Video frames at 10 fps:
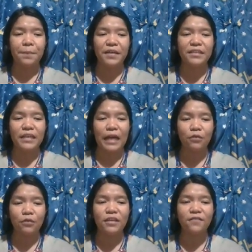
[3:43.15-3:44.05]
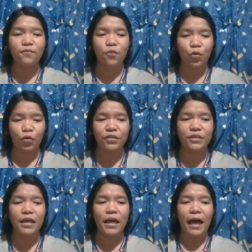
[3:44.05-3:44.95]
because an outside
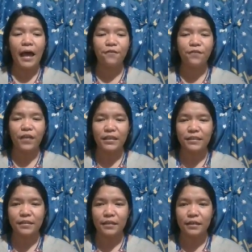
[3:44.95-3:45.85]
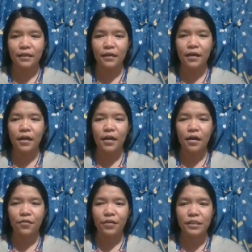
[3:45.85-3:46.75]
force affects the
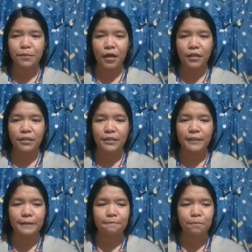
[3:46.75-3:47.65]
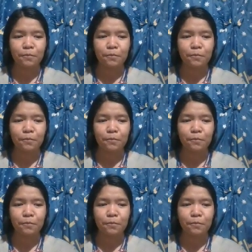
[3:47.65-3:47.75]
response.